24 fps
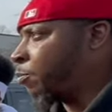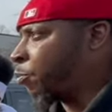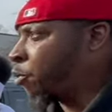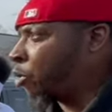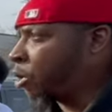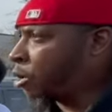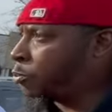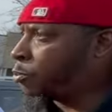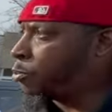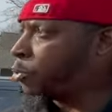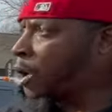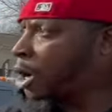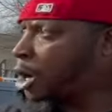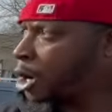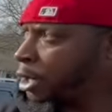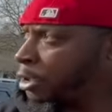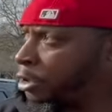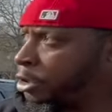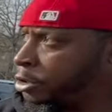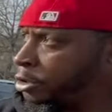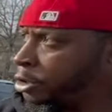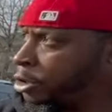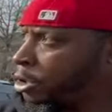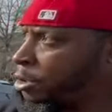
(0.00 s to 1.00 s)
Put apart,
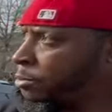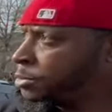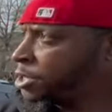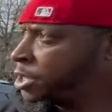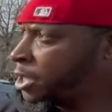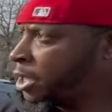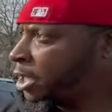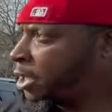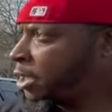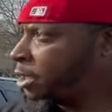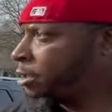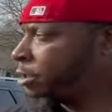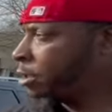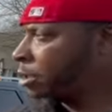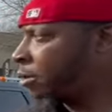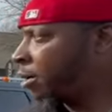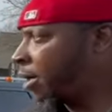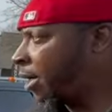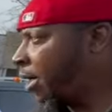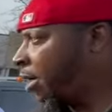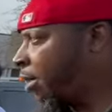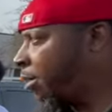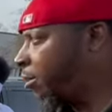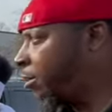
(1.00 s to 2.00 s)
you know what I'm saying? Go
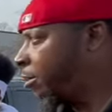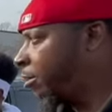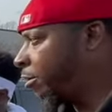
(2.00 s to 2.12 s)
ahead.